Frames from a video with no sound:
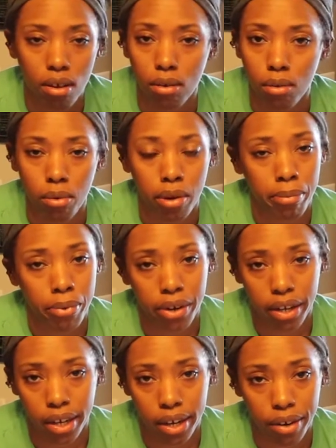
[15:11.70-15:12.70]
What more
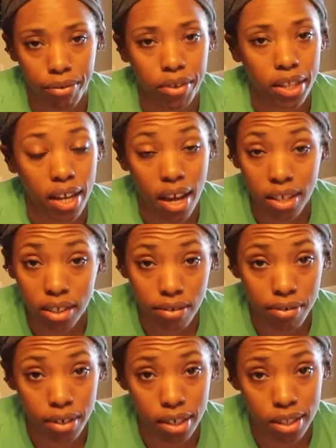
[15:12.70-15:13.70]
can I really ask
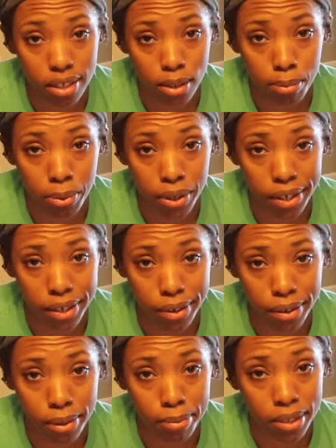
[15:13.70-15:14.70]
for at this point, you know
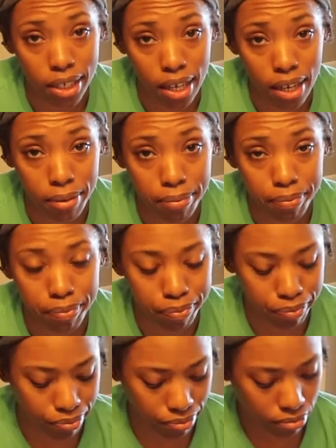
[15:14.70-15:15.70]
what I'm saying?
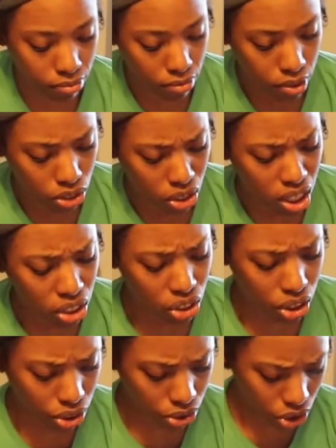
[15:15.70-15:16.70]
So lunch
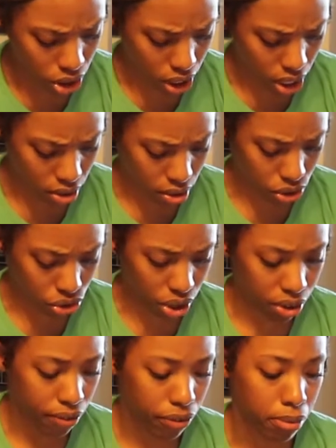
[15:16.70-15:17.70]
is usually a
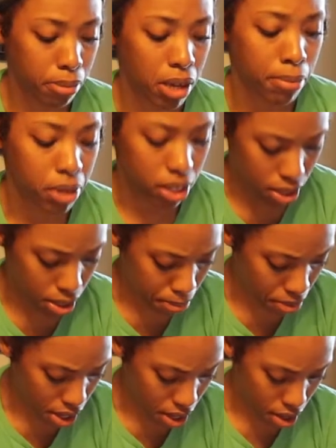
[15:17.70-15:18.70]
struggle for me, but
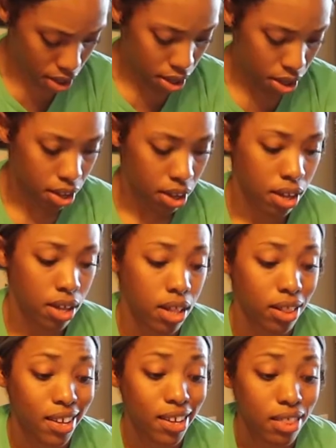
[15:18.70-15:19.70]
something
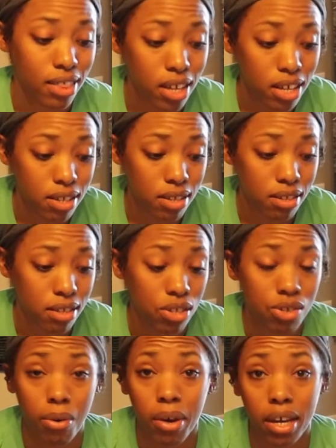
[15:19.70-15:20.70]
like
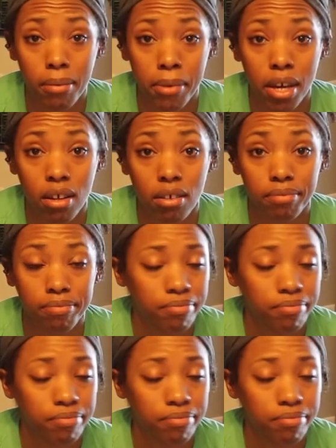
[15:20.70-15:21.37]
this quick meal,